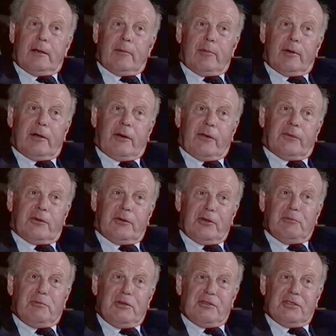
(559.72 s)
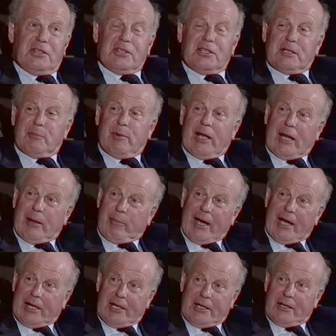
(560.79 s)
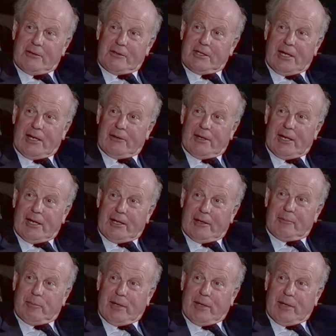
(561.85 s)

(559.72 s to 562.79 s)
Because good musicians playing badly don't sound like